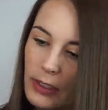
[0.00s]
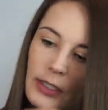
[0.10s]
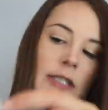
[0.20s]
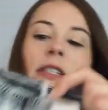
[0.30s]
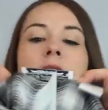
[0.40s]

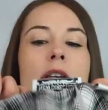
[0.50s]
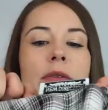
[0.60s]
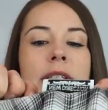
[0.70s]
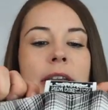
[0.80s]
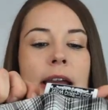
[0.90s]
This is new
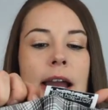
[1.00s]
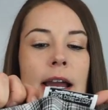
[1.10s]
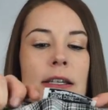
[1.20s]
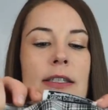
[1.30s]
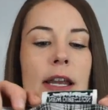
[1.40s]
with
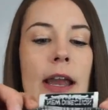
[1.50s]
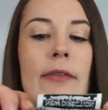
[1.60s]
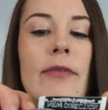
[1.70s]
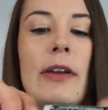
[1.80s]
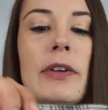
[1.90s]
tags. I've
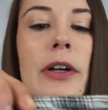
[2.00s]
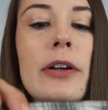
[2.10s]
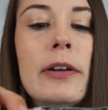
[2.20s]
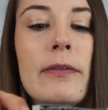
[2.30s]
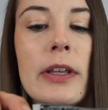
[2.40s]
never
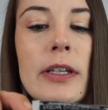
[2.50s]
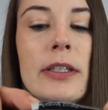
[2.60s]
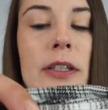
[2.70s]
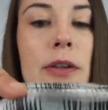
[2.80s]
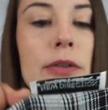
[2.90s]
heard of this.
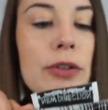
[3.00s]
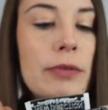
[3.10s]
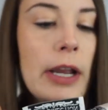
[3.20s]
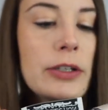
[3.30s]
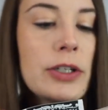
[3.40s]
New
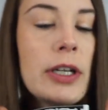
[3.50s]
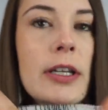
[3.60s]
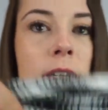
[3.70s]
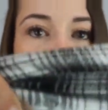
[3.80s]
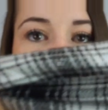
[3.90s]
Direction.